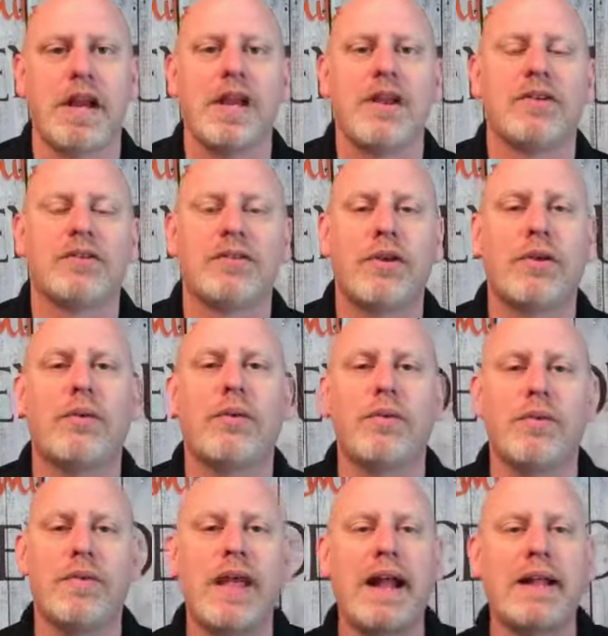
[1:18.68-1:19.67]

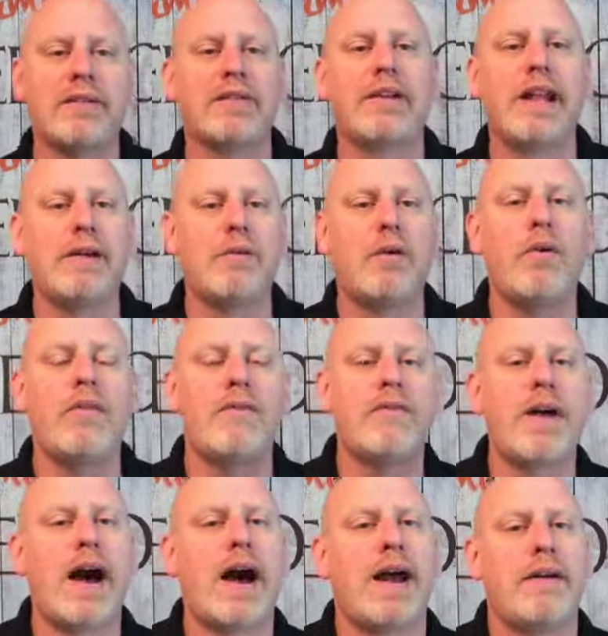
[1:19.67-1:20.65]
So that's level
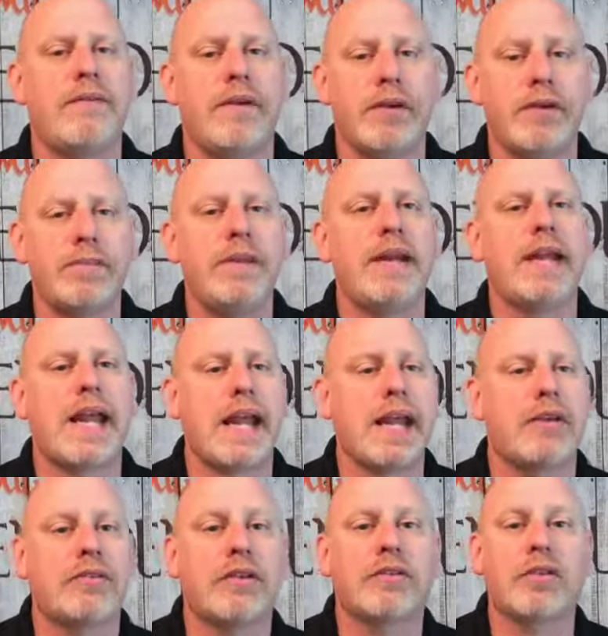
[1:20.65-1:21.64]
5
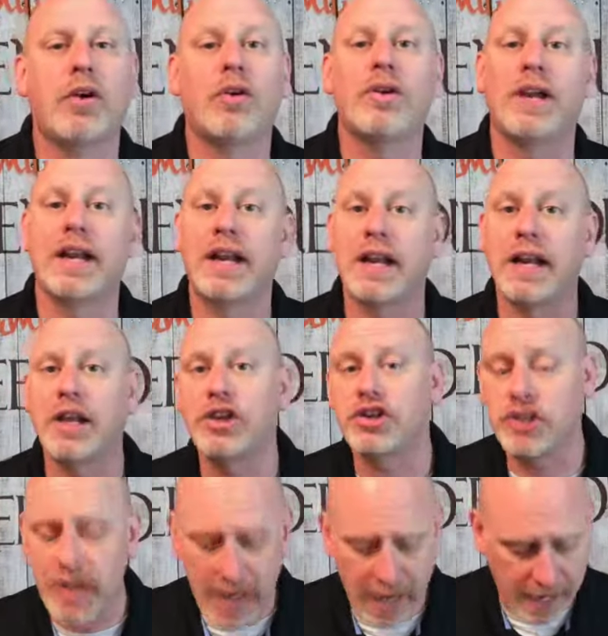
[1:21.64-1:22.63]
communication. It's called
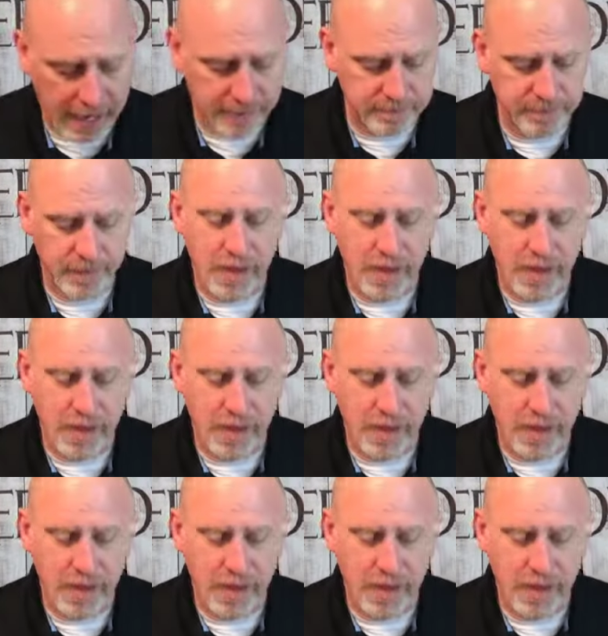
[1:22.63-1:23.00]
cliche.